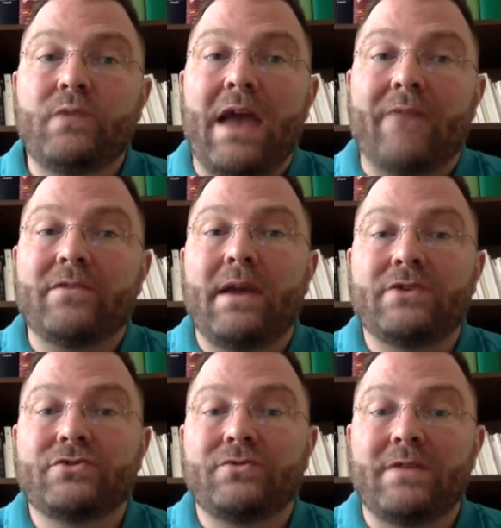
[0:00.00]
we have to make
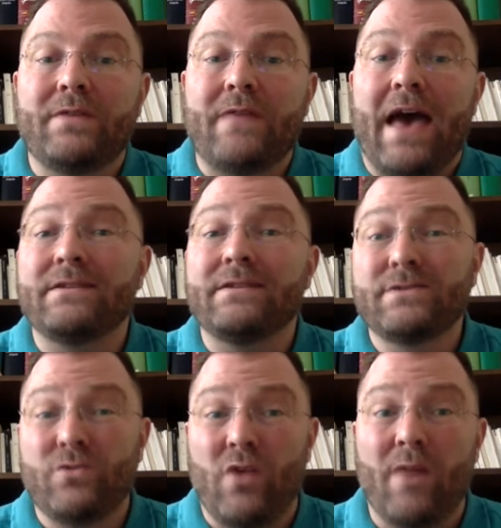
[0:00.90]
sure that that is
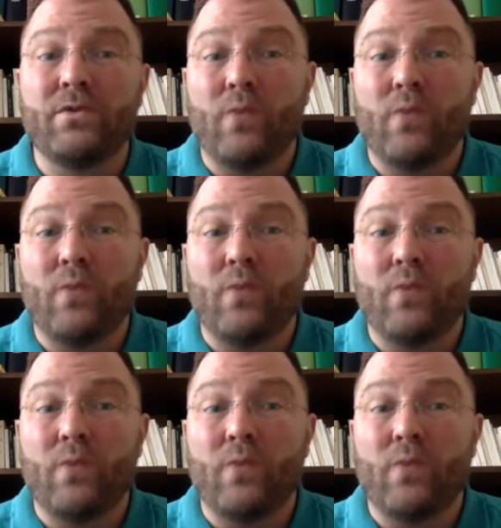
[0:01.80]
scrubbed